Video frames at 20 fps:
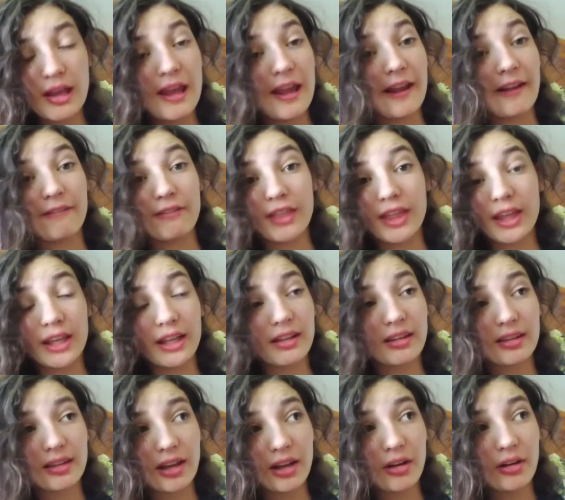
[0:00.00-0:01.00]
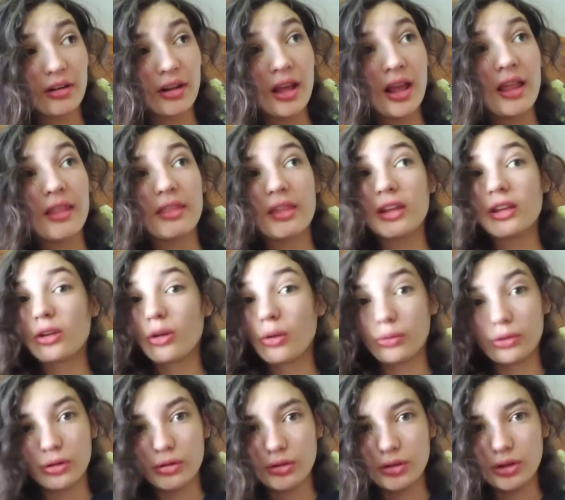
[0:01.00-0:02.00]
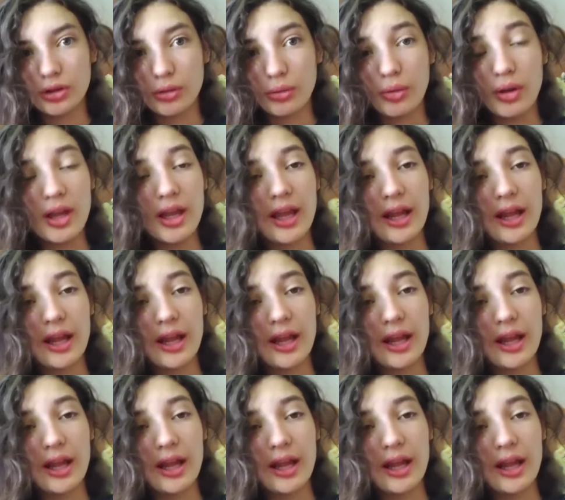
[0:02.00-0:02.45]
If they get scared, they go to you.